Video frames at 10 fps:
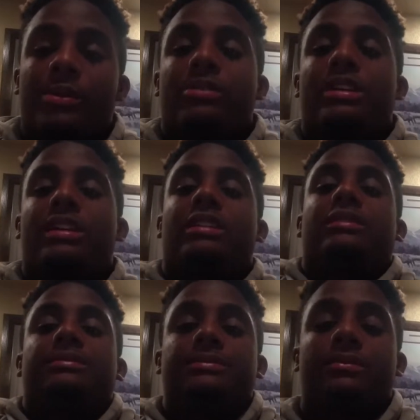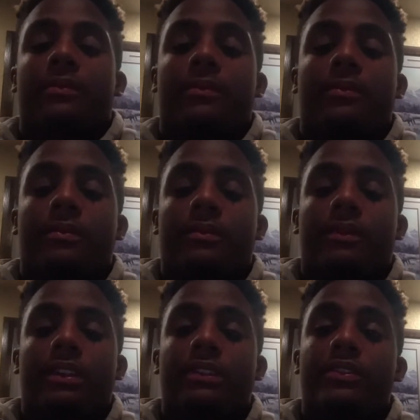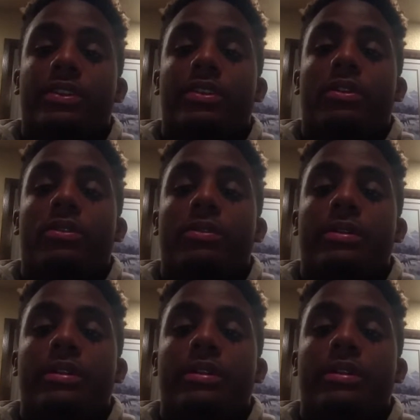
that. Even though